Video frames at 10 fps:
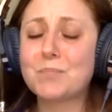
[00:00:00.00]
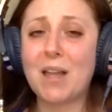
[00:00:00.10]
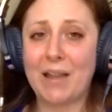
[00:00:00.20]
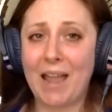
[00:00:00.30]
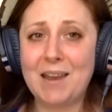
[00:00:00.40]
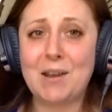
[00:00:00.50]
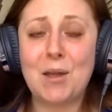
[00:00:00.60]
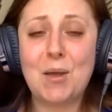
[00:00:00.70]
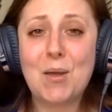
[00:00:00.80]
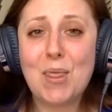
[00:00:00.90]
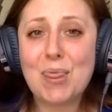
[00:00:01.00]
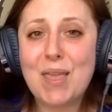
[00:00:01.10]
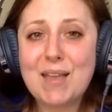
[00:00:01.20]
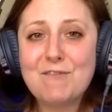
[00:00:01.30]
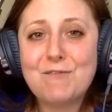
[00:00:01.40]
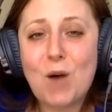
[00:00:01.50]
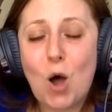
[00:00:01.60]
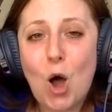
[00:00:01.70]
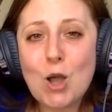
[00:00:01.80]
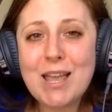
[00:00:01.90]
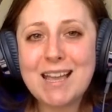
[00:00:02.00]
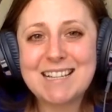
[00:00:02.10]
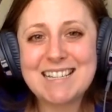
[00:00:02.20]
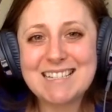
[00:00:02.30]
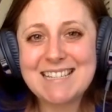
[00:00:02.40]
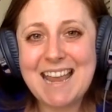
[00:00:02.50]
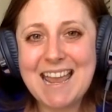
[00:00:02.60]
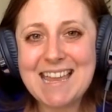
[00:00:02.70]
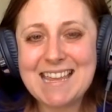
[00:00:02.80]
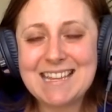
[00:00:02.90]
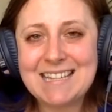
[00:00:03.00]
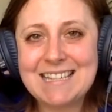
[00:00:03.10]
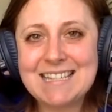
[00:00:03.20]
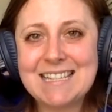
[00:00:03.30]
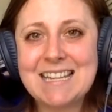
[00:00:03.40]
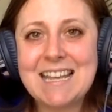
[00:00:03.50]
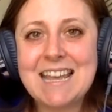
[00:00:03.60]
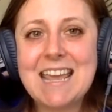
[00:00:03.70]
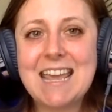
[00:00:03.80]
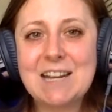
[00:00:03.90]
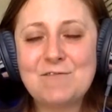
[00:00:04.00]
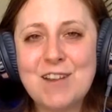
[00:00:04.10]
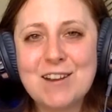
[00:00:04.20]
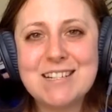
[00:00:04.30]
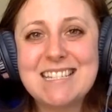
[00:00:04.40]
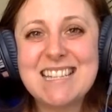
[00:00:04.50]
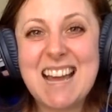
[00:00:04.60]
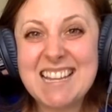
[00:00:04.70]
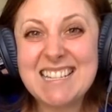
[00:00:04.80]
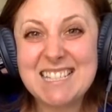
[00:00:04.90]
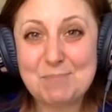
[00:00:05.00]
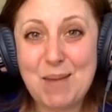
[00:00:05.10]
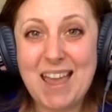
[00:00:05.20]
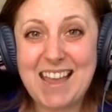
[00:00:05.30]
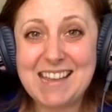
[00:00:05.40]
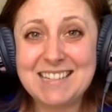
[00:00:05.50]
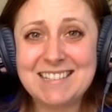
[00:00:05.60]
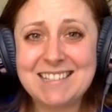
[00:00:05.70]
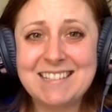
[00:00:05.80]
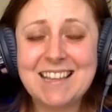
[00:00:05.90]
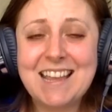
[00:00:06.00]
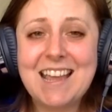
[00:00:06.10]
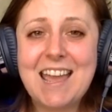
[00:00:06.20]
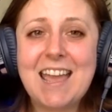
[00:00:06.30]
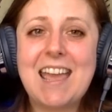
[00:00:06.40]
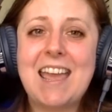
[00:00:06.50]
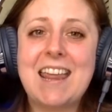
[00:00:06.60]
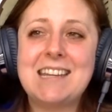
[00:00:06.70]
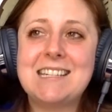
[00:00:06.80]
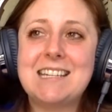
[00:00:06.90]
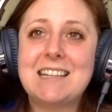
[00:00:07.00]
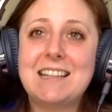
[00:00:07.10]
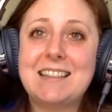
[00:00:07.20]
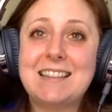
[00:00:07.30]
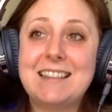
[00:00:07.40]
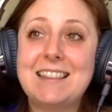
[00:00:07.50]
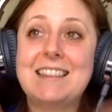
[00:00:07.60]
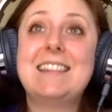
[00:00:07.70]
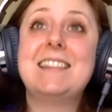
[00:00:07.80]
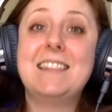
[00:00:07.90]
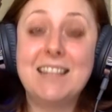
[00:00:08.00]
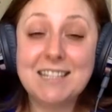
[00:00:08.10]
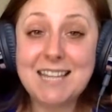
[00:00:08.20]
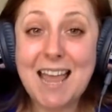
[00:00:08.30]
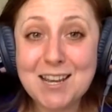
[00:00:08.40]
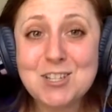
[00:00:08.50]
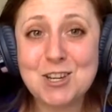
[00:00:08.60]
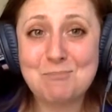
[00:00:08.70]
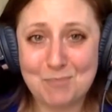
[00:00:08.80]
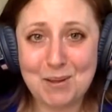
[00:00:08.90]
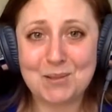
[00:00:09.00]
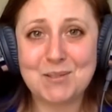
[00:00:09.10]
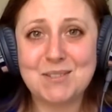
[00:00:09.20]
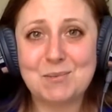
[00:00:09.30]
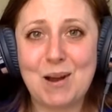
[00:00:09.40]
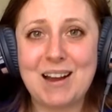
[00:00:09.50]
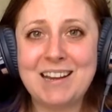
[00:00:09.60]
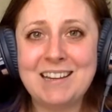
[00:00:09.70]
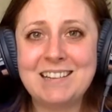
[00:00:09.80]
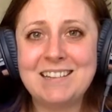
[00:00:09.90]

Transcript: again, they all get contained in a very tight space and the tension builds, right?